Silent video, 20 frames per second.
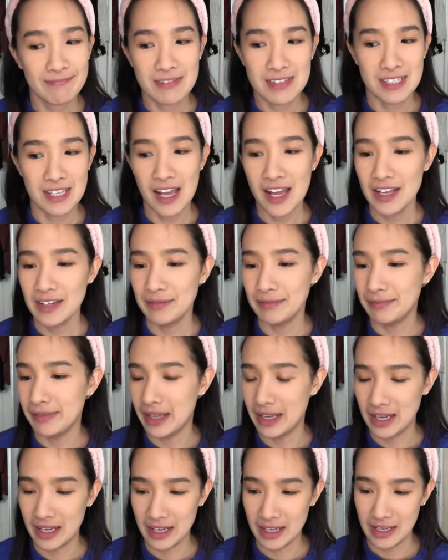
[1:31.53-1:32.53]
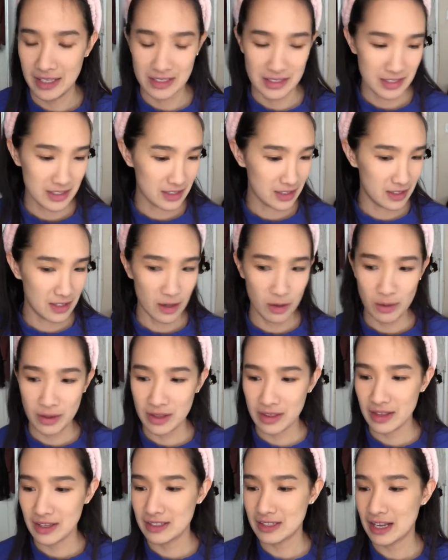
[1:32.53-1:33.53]
set and the
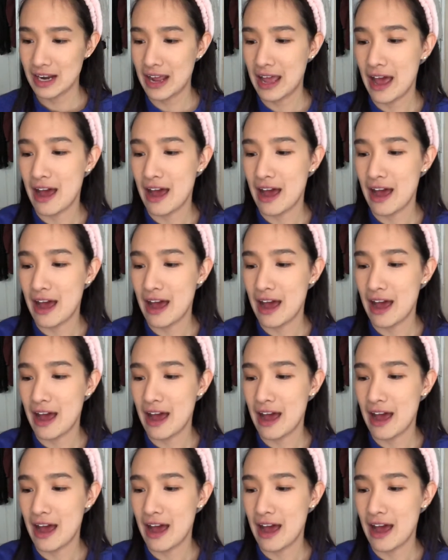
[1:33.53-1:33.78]
only things that I